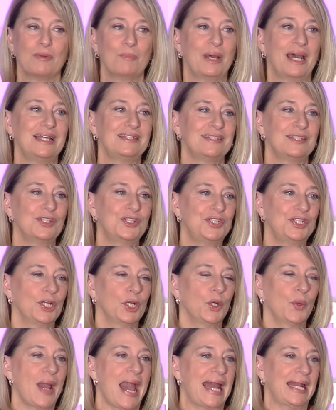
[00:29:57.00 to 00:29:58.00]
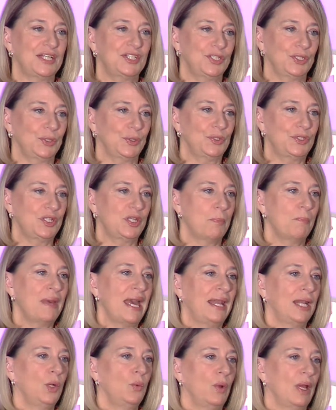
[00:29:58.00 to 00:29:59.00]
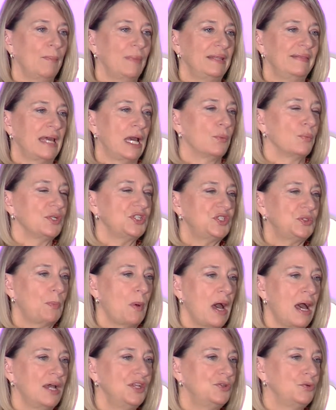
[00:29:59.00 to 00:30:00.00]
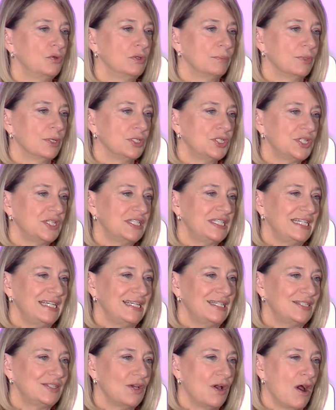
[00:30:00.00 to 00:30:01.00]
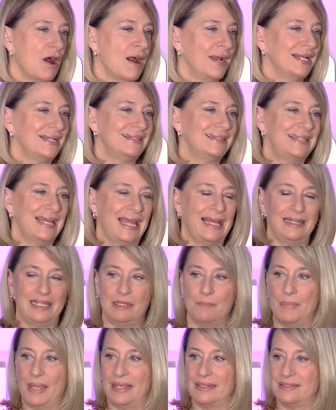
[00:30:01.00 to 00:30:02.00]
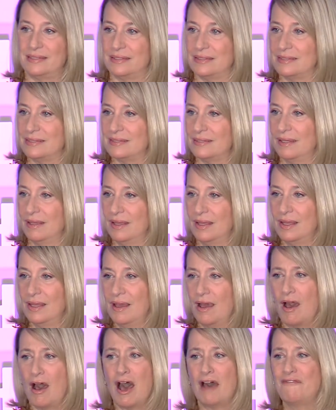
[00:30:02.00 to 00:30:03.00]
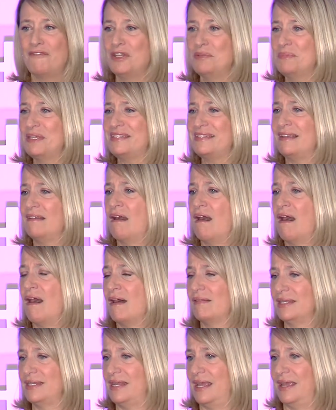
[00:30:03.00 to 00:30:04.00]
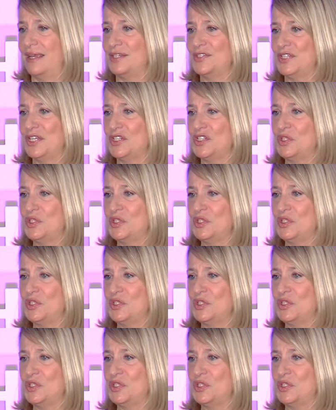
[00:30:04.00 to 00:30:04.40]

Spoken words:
my sincere gratitude to the men and women that respond to emergencies on a daily basis, often missing holidays and